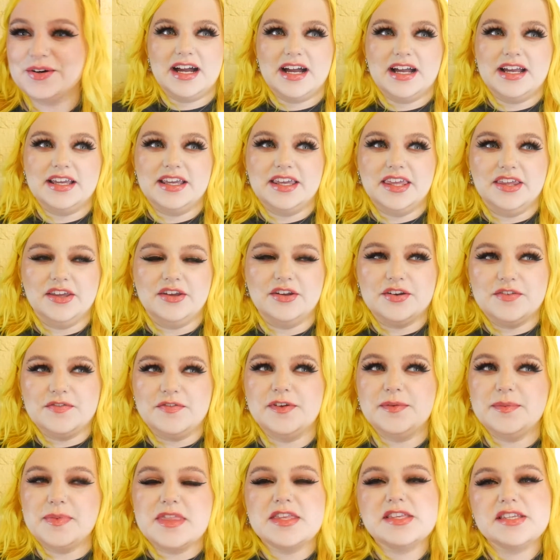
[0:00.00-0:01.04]
I could have
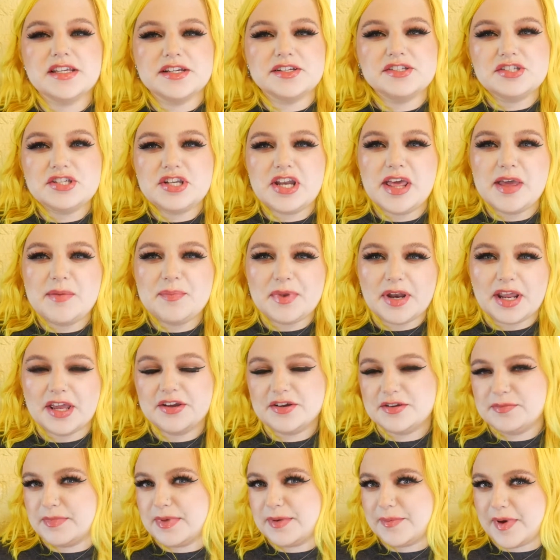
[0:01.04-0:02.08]
filmed this yesterday, but I
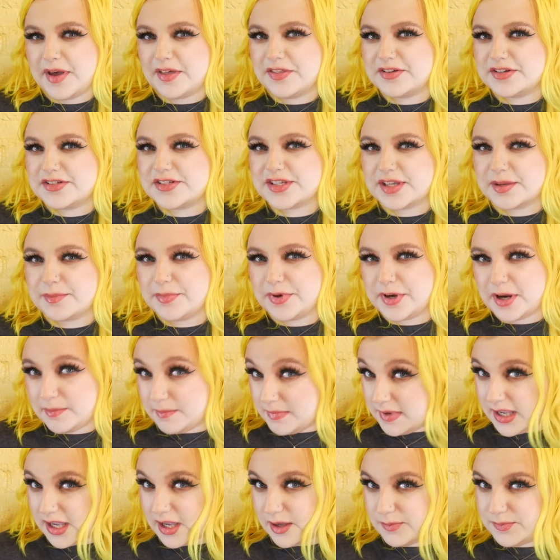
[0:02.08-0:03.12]
couldn't be bothered to like put on
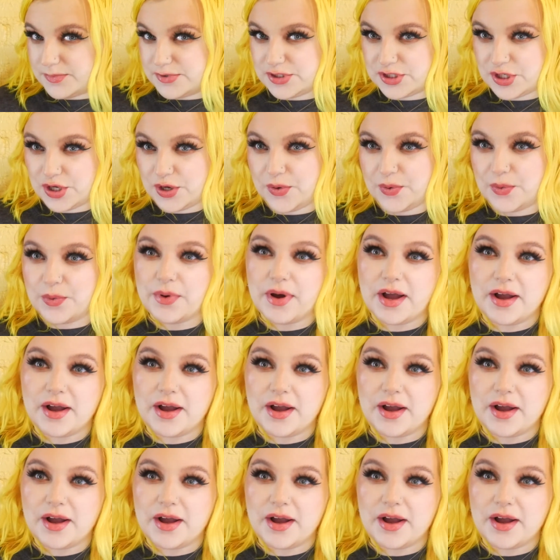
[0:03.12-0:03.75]
makeup so